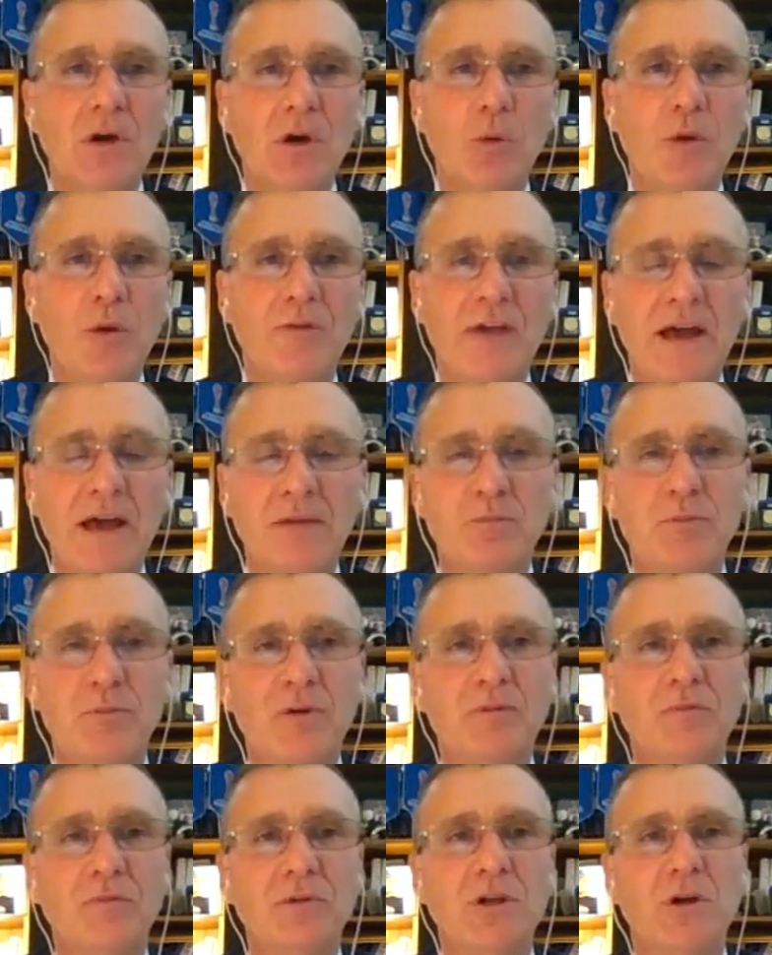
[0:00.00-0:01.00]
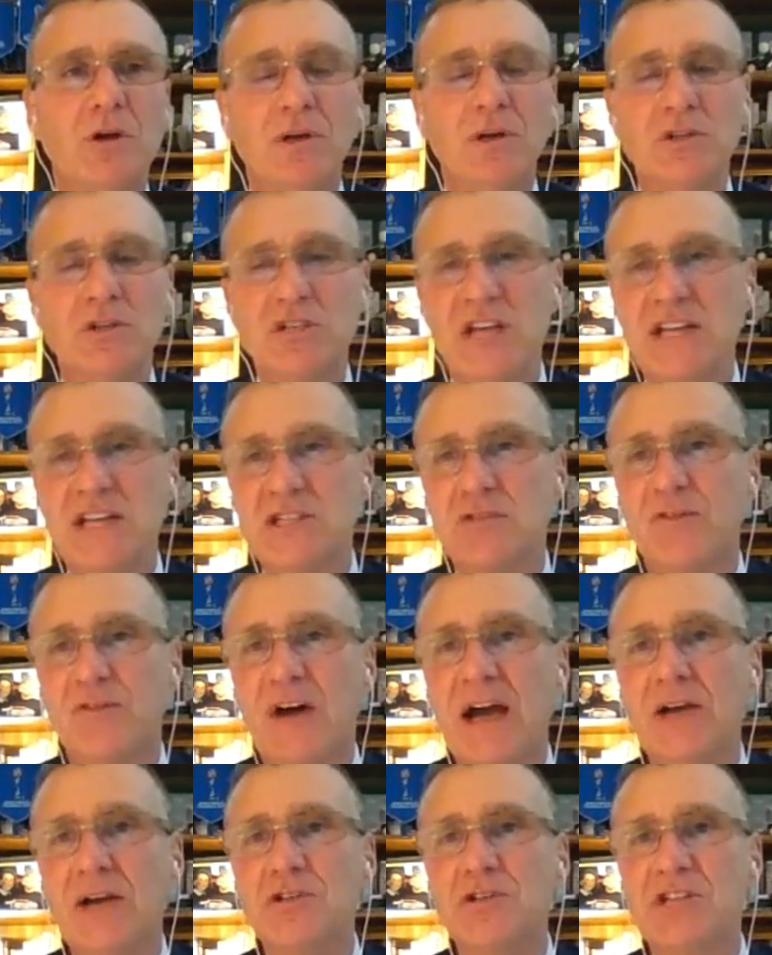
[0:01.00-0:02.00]
We've had intense
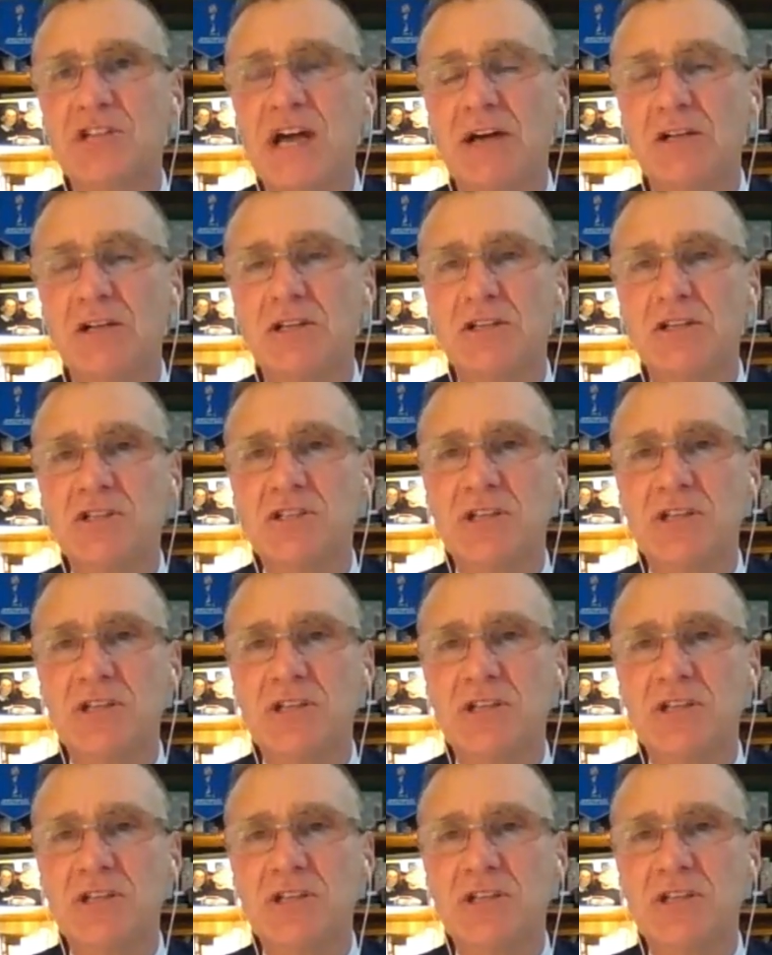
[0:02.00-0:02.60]
fires out in the